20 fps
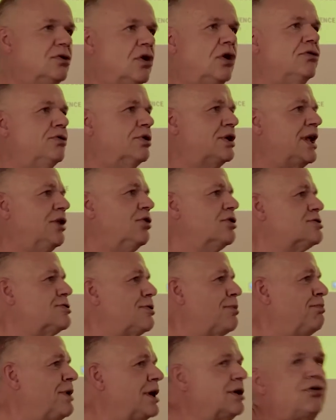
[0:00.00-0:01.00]
No, you cannot
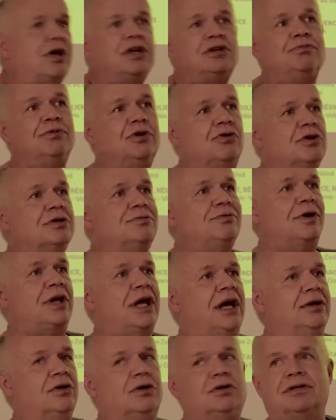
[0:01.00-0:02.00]
stop migration because we
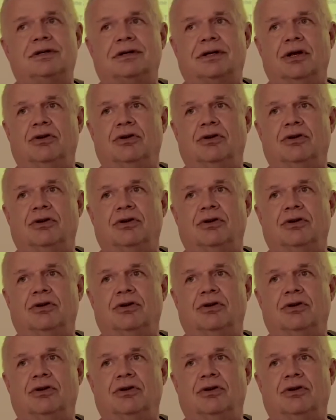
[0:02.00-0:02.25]
cannot